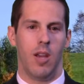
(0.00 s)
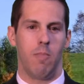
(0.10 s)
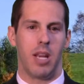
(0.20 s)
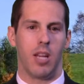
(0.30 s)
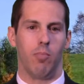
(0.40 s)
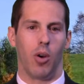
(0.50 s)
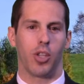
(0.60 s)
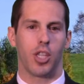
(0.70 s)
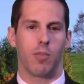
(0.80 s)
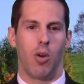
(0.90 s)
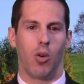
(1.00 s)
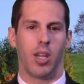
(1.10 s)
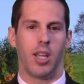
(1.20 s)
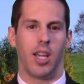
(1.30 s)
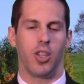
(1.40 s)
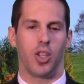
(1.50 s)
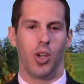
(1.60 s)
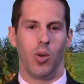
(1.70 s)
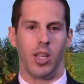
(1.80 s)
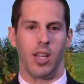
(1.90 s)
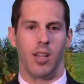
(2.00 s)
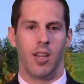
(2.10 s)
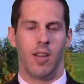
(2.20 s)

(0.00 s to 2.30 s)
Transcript: meaning both smoking and chewing it,